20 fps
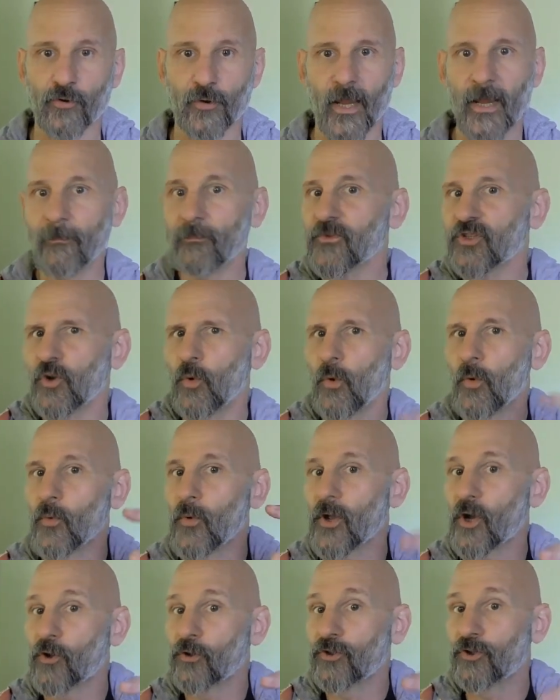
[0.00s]
Okay, so when
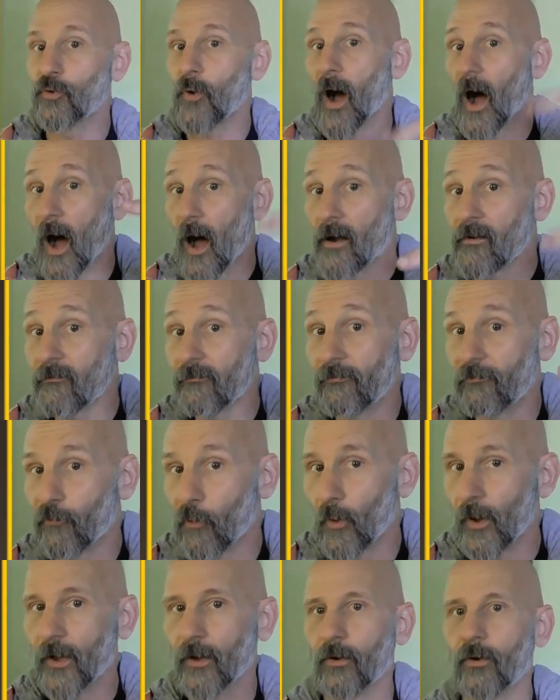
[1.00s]
we go to
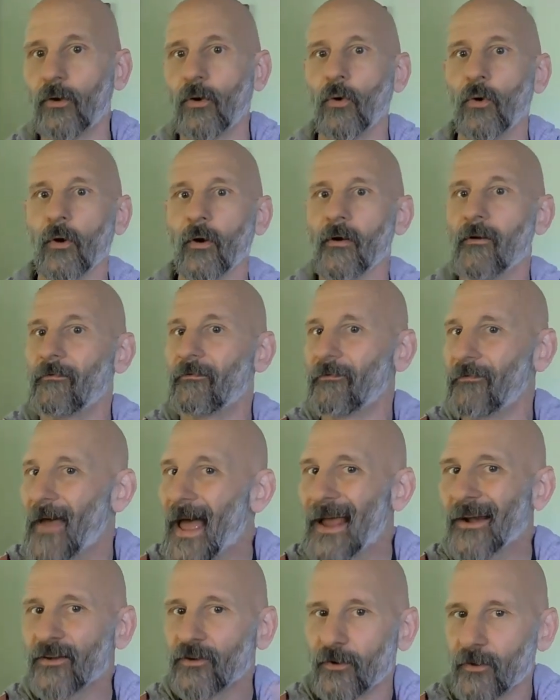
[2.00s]
unfoil or
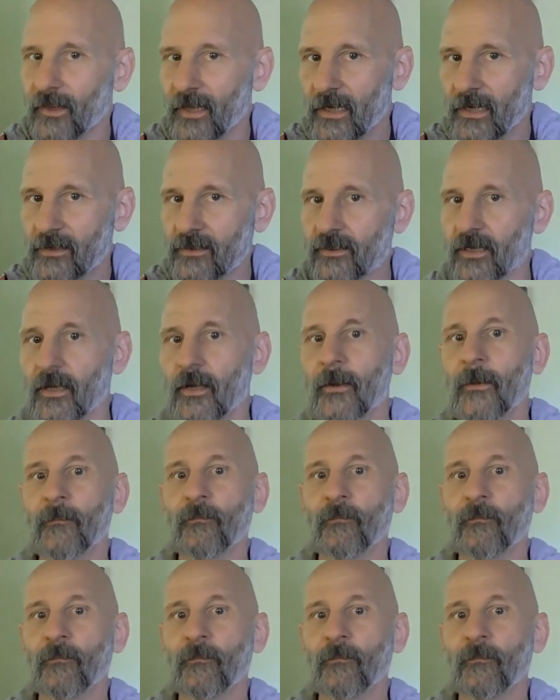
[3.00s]
factor these,